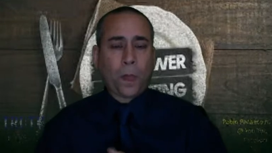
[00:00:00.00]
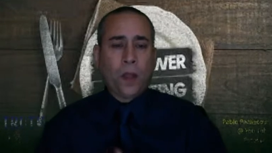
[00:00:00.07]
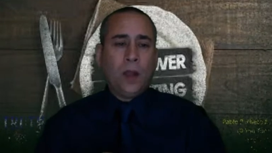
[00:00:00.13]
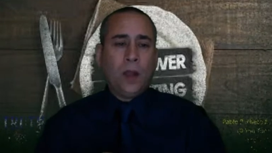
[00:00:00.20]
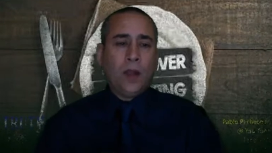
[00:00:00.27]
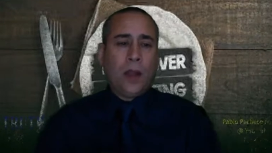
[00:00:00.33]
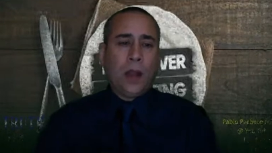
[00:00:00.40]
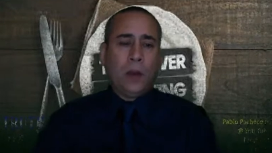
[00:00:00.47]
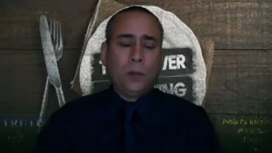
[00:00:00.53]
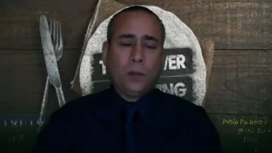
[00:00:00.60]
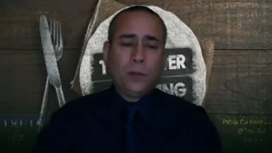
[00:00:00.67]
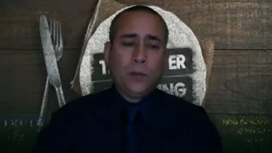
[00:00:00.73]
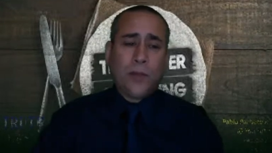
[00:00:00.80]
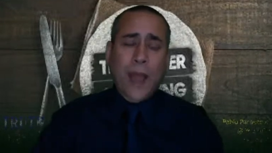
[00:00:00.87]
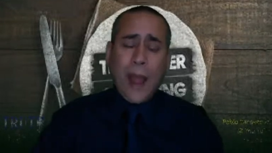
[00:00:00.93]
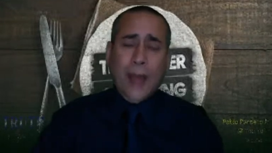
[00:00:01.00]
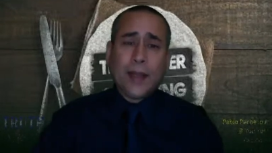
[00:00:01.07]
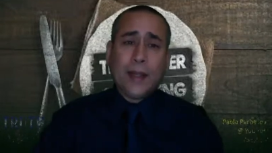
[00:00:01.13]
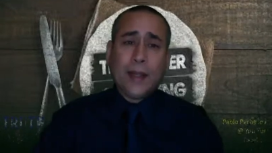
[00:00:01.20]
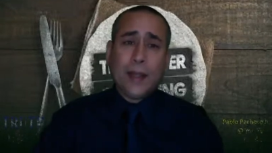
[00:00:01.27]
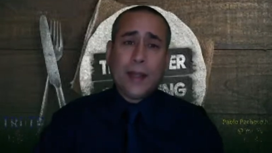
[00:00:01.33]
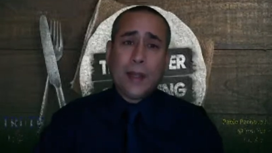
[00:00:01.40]
Now, that,
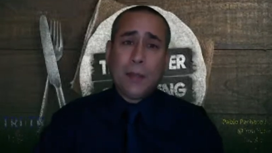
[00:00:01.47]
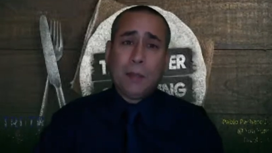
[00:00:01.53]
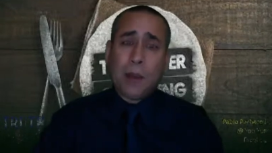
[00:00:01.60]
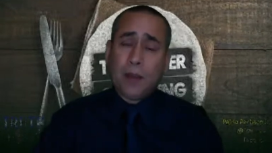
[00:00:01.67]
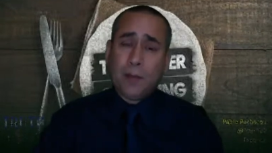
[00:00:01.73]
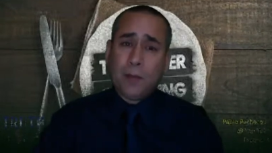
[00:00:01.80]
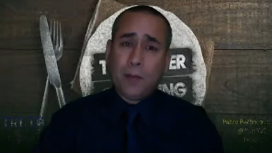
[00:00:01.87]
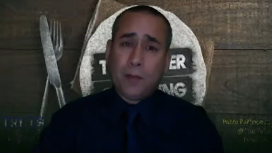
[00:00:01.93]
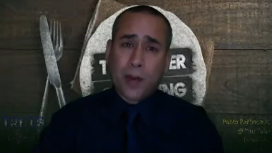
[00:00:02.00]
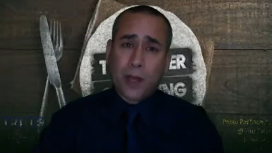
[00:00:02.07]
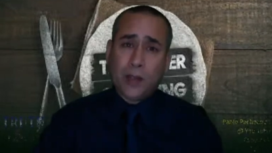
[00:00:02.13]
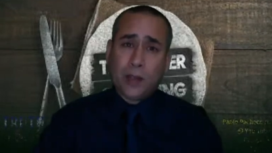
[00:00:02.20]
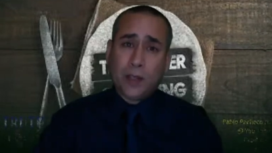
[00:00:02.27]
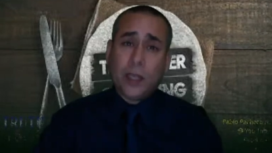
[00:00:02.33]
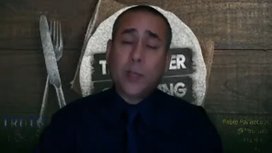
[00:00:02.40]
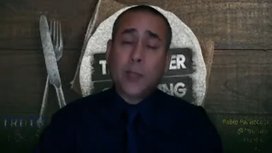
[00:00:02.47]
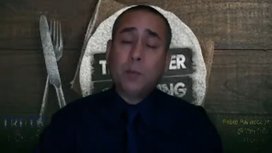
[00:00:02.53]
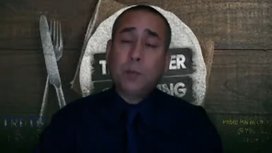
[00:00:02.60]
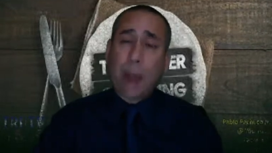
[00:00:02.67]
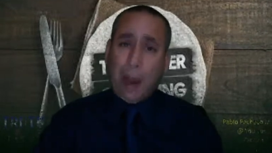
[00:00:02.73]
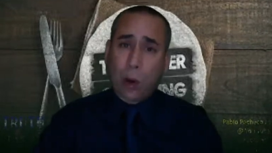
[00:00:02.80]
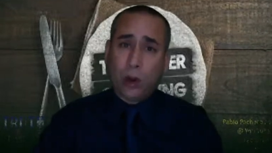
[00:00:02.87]
my friends, is
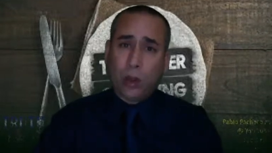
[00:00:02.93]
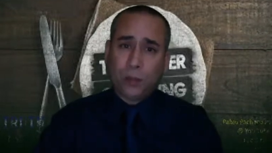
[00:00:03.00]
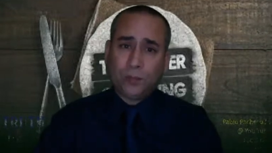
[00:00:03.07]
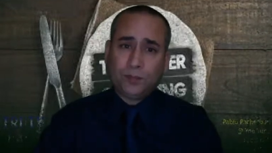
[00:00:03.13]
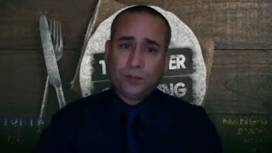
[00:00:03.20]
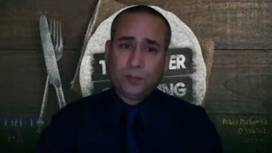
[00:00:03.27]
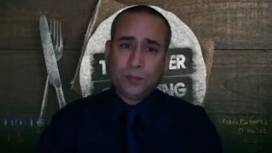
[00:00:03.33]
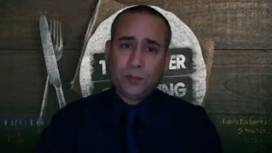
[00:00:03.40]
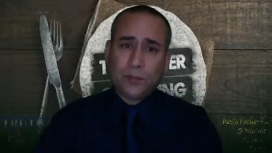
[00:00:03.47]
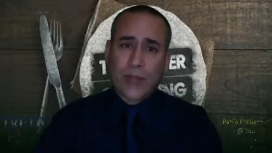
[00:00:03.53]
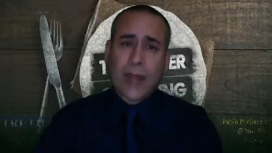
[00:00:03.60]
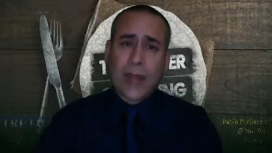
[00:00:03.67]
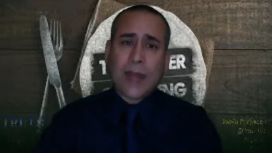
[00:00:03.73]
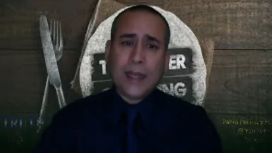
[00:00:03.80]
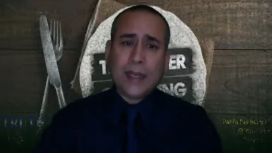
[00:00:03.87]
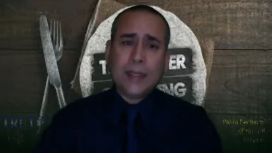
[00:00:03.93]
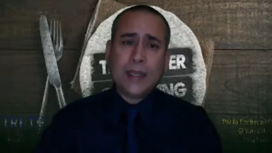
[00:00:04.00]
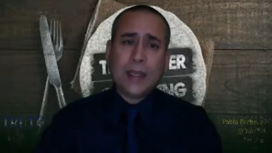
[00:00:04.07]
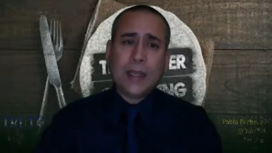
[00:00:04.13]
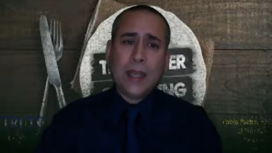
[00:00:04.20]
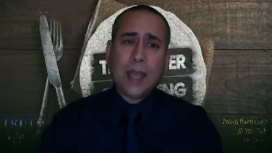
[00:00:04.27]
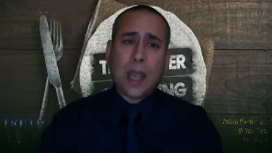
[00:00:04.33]
power. That
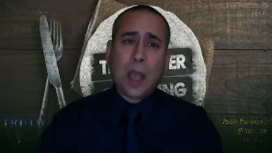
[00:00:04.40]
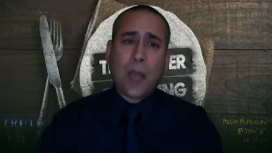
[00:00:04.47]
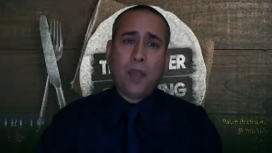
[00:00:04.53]
is the